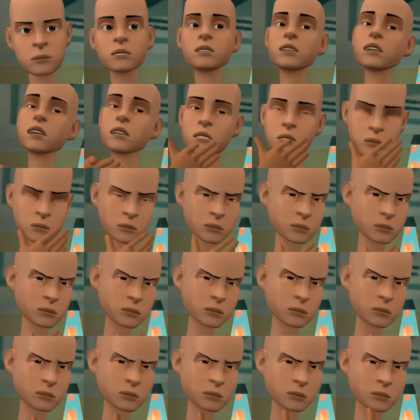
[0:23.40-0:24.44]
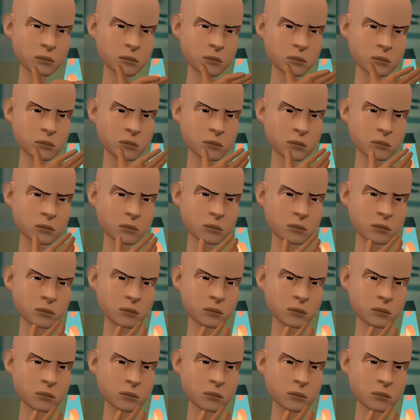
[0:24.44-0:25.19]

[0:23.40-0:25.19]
(no one is talking)